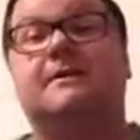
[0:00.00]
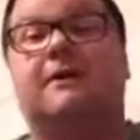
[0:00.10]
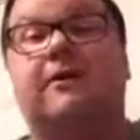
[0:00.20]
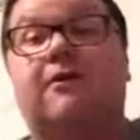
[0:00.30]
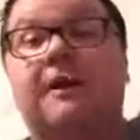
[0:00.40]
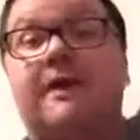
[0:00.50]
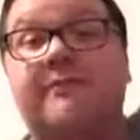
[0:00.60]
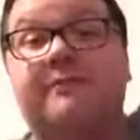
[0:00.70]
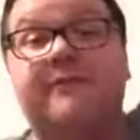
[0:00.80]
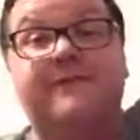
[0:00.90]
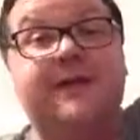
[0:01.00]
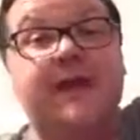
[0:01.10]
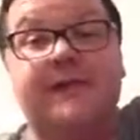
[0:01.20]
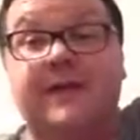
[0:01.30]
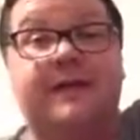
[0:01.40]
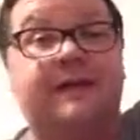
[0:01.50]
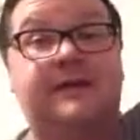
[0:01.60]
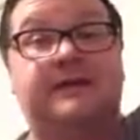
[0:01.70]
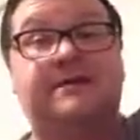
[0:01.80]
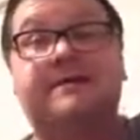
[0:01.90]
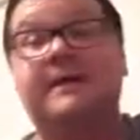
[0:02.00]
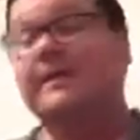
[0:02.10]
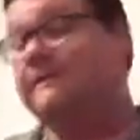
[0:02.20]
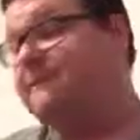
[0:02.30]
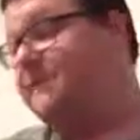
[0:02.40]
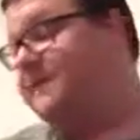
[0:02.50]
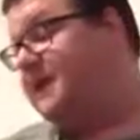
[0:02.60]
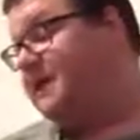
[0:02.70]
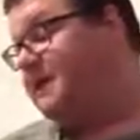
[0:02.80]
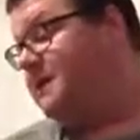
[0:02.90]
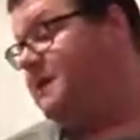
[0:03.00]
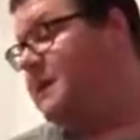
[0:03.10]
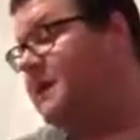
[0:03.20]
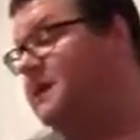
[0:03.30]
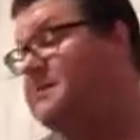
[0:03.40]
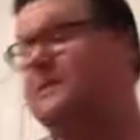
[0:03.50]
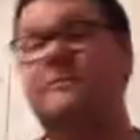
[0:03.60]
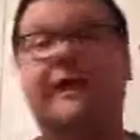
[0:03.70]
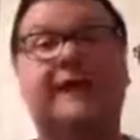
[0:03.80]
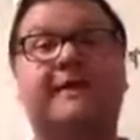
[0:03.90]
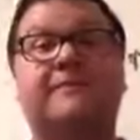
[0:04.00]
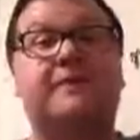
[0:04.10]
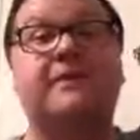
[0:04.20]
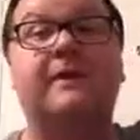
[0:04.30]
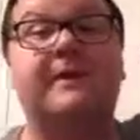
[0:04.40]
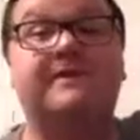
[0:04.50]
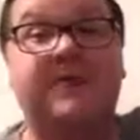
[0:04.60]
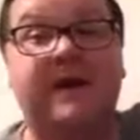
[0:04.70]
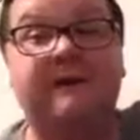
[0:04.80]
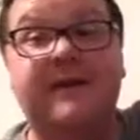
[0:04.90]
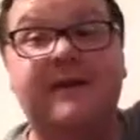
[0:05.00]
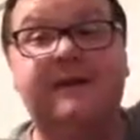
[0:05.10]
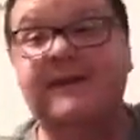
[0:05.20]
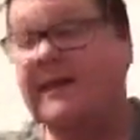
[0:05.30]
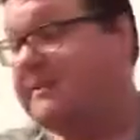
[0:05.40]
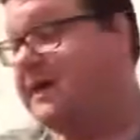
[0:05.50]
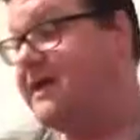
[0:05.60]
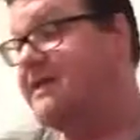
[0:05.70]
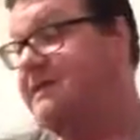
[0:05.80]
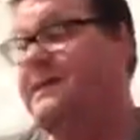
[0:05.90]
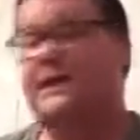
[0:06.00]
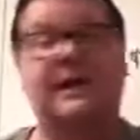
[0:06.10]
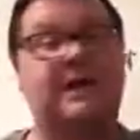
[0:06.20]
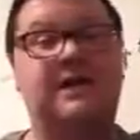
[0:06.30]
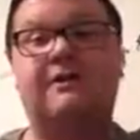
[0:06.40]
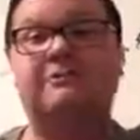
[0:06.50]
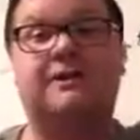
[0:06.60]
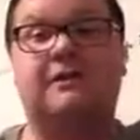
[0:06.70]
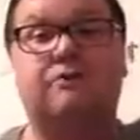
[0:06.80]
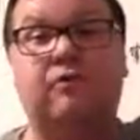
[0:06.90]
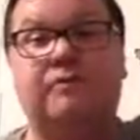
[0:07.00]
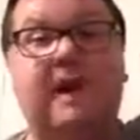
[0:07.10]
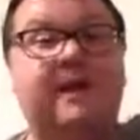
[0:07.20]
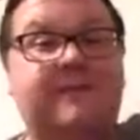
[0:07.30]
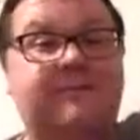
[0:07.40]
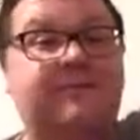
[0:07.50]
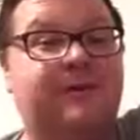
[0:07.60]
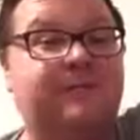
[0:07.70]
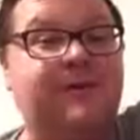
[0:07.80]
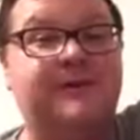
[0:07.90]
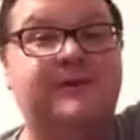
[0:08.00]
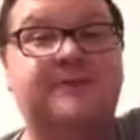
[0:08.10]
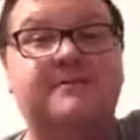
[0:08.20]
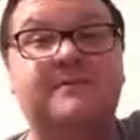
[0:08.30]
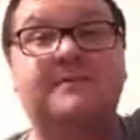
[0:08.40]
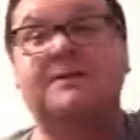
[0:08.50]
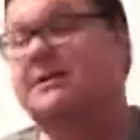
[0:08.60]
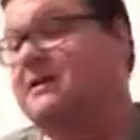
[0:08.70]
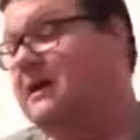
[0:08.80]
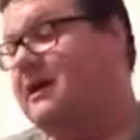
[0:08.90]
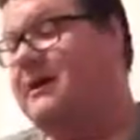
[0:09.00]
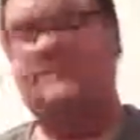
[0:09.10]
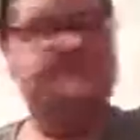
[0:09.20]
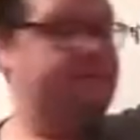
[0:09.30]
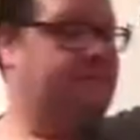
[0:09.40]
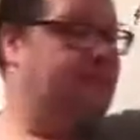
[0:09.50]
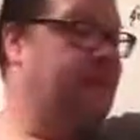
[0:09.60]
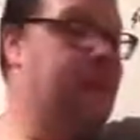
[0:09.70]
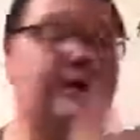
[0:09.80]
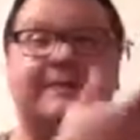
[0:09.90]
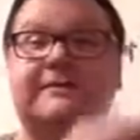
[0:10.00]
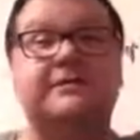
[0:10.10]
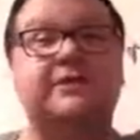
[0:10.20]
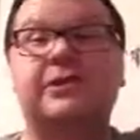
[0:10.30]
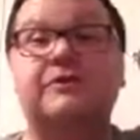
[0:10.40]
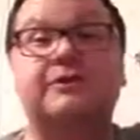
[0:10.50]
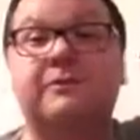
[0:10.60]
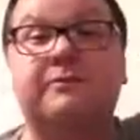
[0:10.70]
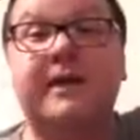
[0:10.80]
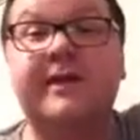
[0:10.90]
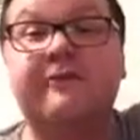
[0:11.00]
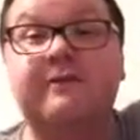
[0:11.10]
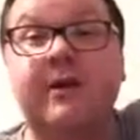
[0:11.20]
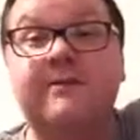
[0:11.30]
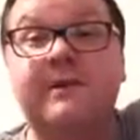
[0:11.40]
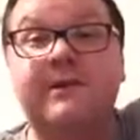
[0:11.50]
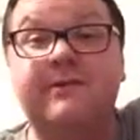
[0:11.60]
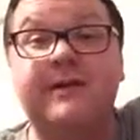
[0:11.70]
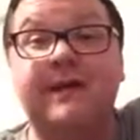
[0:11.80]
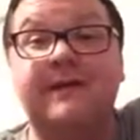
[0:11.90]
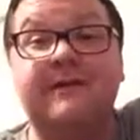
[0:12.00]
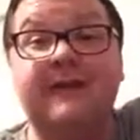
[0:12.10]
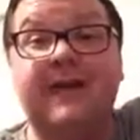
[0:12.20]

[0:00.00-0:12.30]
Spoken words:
So April 15th, 2015, we had some deluxe impact figures come in a huge cardboard box that we ripped into. I showed you what Razor Ramon's doing here.